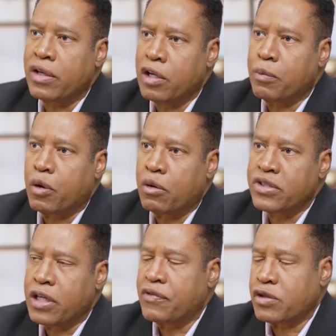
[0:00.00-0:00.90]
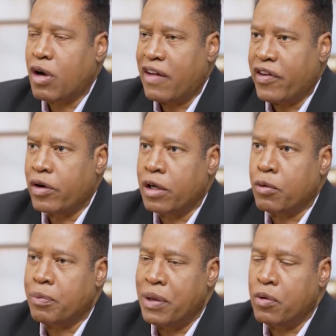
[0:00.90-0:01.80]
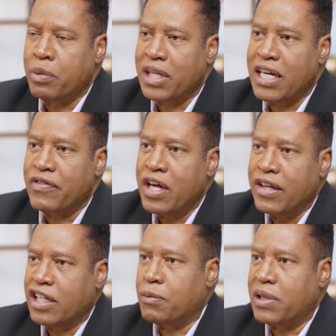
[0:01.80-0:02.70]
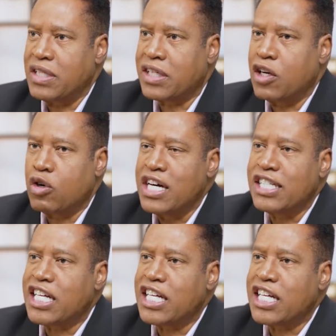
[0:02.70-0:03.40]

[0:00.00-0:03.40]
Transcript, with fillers: liberal, self described very liberal people believe that the police kill